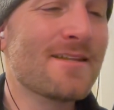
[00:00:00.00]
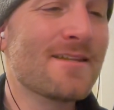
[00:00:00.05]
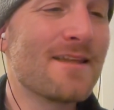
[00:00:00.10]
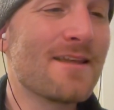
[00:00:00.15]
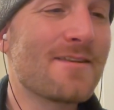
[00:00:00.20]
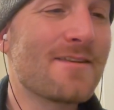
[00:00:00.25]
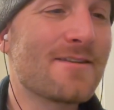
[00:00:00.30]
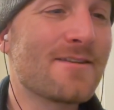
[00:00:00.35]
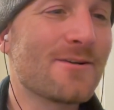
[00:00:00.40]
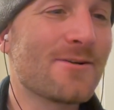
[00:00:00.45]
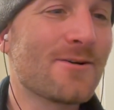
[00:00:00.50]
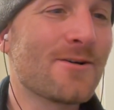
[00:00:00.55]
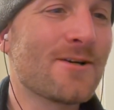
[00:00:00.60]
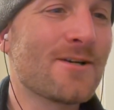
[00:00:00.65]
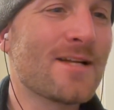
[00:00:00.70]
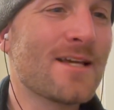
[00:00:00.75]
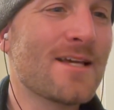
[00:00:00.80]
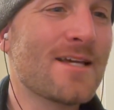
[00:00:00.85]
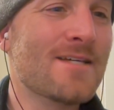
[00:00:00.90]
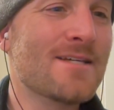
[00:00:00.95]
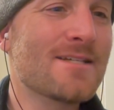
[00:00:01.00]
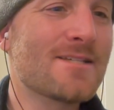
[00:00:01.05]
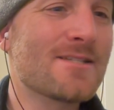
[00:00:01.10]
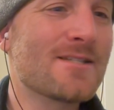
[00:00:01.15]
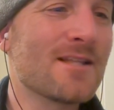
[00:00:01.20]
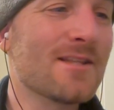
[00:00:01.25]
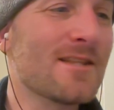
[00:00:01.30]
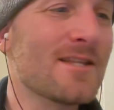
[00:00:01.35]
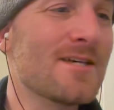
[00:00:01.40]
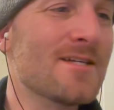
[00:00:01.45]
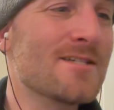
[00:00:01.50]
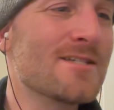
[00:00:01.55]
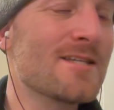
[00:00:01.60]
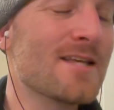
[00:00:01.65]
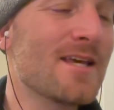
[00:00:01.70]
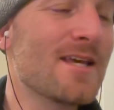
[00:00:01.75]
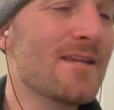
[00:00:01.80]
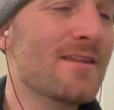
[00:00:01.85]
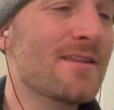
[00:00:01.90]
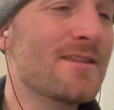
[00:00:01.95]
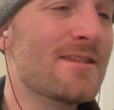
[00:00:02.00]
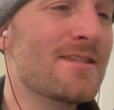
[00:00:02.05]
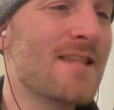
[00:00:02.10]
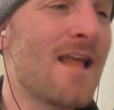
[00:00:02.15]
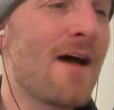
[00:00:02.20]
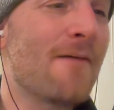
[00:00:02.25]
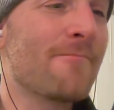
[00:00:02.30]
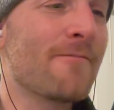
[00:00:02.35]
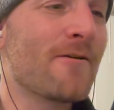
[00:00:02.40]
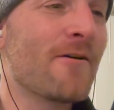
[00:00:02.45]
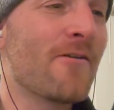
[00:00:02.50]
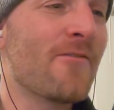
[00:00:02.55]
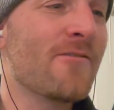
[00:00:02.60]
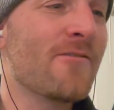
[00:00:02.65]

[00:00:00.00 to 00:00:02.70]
The third is the list in Naphtali.